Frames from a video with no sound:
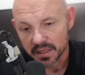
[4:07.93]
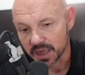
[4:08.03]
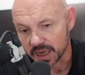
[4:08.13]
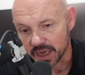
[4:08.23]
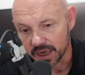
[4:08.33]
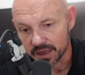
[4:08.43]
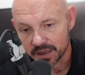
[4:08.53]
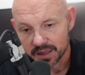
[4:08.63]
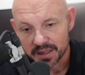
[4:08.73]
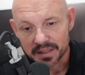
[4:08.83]
Again,
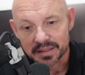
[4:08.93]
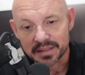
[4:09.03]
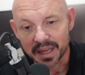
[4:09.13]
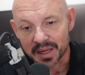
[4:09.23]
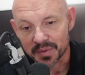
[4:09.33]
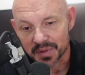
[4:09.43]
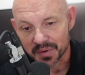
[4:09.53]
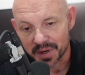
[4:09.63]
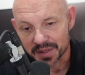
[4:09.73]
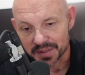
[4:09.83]
take it with a
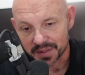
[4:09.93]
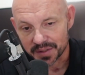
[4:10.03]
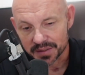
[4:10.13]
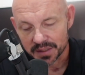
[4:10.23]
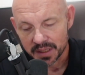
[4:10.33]
grain of salt.